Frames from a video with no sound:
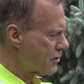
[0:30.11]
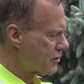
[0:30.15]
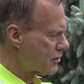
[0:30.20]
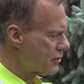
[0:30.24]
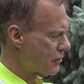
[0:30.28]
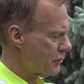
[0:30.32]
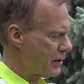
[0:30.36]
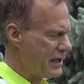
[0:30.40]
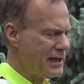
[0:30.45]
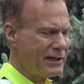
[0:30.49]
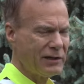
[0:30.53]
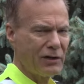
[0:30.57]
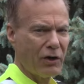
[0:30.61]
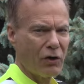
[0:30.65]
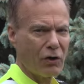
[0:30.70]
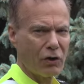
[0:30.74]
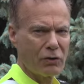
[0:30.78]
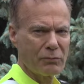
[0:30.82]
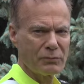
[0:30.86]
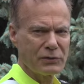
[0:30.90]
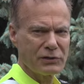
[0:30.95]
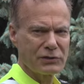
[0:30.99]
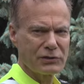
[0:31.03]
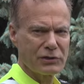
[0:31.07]
Green
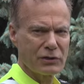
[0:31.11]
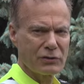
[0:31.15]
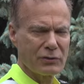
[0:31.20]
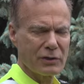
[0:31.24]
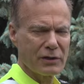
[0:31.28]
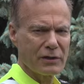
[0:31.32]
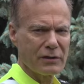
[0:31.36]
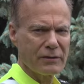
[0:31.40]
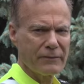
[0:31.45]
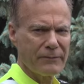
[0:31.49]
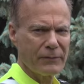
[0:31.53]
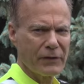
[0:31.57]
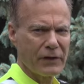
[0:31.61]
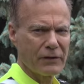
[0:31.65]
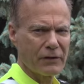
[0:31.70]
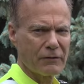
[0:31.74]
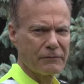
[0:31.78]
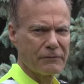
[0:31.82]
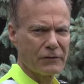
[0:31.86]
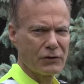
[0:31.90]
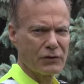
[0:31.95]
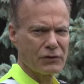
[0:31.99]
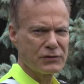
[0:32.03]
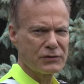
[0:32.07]
Homes Tour, the
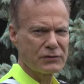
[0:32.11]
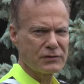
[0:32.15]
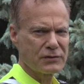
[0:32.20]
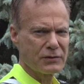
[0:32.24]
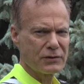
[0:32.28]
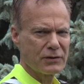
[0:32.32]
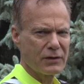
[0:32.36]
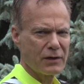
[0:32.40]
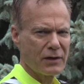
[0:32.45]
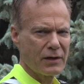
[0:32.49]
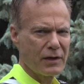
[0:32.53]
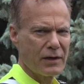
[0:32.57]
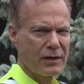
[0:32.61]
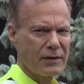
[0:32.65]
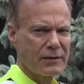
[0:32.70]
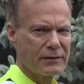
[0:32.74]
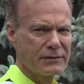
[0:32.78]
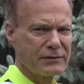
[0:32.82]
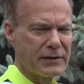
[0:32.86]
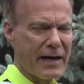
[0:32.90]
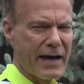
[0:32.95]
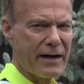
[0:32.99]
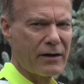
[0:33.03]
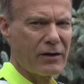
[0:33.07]
first
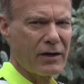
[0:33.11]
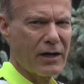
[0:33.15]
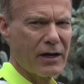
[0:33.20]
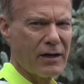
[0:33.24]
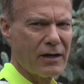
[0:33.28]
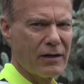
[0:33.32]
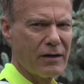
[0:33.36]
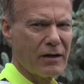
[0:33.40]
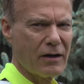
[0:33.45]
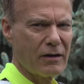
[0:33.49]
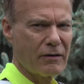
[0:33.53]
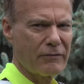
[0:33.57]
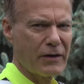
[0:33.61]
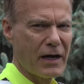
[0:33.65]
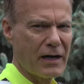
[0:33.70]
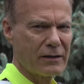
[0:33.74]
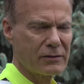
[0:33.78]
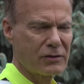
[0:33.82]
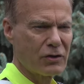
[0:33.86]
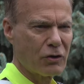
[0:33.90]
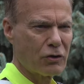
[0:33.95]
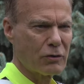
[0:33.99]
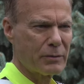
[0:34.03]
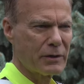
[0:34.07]
Saturday of
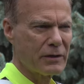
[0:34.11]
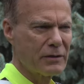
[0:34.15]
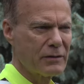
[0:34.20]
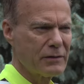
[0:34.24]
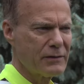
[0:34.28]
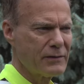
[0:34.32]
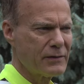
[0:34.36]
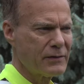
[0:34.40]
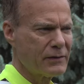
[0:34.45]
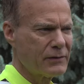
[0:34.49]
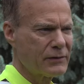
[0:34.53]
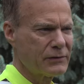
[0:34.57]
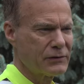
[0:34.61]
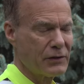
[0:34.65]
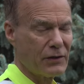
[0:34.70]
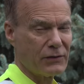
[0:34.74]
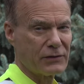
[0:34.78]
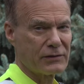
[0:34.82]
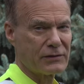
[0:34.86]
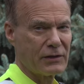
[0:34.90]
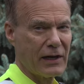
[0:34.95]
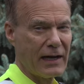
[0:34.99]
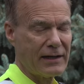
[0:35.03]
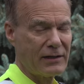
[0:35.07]
October
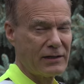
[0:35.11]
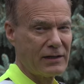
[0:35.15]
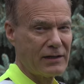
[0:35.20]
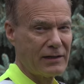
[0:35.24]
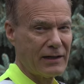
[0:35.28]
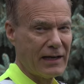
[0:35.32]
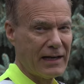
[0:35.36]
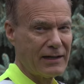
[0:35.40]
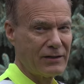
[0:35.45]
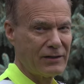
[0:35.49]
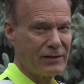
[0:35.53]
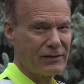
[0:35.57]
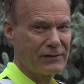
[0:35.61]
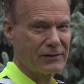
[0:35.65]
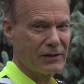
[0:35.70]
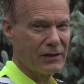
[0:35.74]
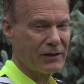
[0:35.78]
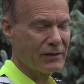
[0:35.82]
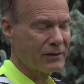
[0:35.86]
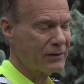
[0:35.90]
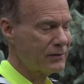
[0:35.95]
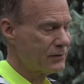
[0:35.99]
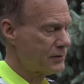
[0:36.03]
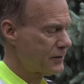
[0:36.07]
since
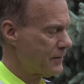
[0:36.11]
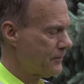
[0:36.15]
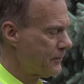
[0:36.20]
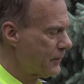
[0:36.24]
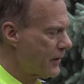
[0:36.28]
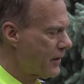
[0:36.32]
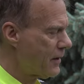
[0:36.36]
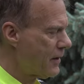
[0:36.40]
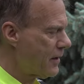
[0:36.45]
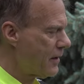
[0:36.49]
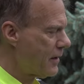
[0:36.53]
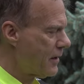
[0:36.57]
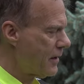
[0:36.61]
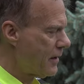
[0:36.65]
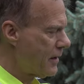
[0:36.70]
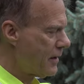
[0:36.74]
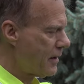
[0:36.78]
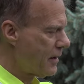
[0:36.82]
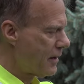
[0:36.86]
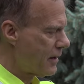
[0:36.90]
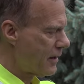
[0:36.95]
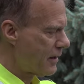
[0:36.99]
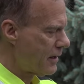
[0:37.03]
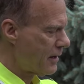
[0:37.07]
1996.
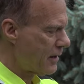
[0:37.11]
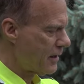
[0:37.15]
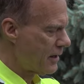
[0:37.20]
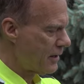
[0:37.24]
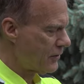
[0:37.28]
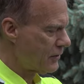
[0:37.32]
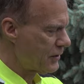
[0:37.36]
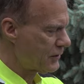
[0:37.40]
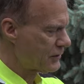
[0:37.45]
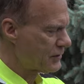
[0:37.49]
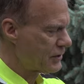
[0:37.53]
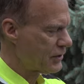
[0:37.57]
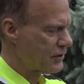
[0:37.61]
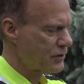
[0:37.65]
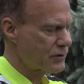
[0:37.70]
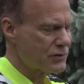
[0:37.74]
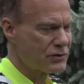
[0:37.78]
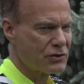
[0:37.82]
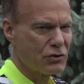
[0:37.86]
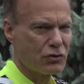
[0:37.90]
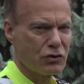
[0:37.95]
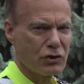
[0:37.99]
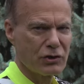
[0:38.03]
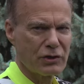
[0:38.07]
This
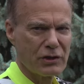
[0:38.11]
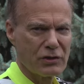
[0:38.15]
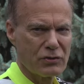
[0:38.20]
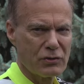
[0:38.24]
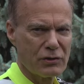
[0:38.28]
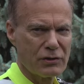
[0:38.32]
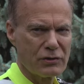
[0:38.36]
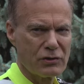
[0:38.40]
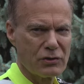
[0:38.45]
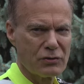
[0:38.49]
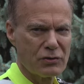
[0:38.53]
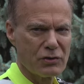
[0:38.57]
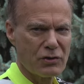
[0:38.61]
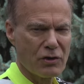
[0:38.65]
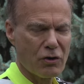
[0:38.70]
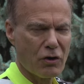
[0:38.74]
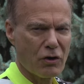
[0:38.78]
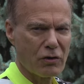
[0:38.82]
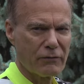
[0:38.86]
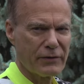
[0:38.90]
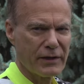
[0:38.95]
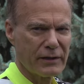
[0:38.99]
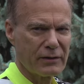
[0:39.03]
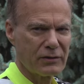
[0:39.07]
year's tour, due to
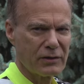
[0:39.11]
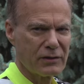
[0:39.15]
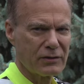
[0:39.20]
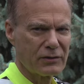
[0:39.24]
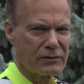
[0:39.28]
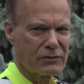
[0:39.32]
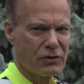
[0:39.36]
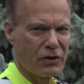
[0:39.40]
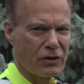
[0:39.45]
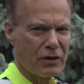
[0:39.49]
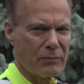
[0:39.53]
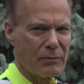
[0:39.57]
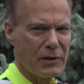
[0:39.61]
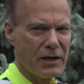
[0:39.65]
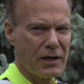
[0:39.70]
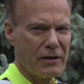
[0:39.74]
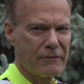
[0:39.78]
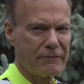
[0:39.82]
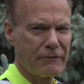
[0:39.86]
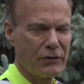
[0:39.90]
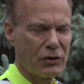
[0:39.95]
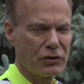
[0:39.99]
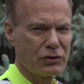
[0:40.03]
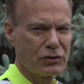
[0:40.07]
COVID, is going to be
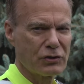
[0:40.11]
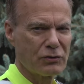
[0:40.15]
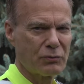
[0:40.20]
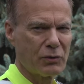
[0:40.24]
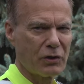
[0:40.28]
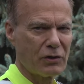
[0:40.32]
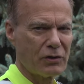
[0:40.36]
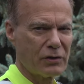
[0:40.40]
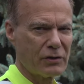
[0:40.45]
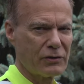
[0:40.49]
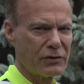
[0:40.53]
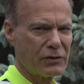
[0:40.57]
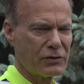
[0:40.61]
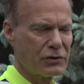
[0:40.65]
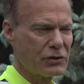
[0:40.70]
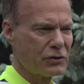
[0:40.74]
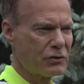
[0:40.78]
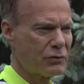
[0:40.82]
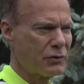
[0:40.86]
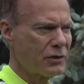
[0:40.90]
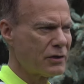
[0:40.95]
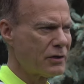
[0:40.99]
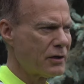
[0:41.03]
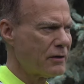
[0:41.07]
a virtual
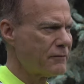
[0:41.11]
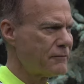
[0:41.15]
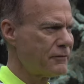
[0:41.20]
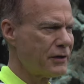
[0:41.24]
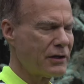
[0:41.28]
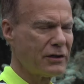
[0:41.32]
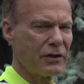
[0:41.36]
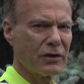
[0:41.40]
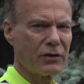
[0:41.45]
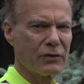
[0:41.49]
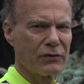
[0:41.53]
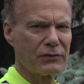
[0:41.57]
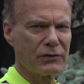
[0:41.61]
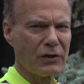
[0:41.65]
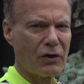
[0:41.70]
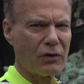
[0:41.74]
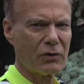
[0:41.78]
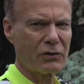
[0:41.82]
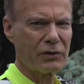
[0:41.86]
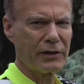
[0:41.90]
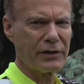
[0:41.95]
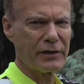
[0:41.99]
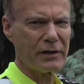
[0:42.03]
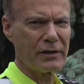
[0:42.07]
tour of videos
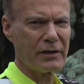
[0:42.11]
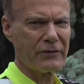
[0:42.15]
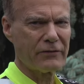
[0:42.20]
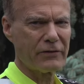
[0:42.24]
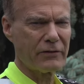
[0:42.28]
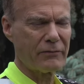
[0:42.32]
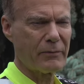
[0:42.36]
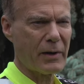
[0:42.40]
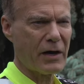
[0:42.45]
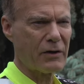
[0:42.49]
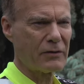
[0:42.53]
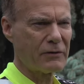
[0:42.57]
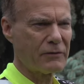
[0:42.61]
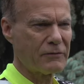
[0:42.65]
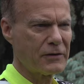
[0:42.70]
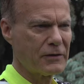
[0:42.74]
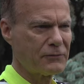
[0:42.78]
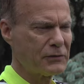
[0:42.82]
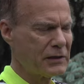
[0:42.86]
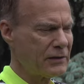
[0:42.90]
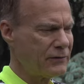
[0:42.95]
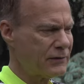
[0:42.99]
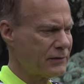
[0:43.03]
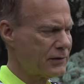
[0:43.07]
only of about
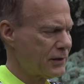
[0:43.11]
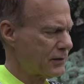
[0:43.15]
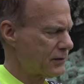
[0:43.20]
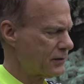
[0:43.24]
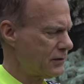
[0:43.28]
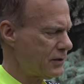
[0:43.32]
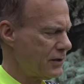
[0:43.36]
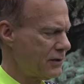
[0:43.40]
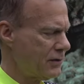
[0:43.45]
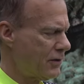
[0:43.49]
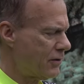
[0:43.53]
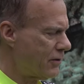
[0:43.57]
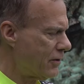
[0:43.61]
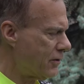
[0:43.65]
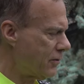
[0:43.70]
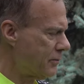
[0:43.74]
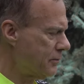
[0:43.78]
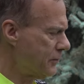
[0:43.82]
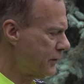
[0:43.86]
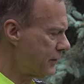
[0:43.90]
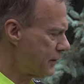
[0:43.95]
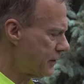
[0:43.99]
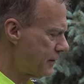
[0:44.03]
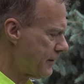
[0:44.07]
15, 16
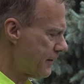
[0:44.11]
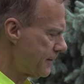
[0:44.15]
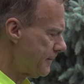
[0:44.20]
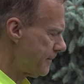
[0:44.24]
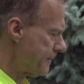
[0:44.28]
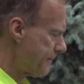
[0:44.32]
homes.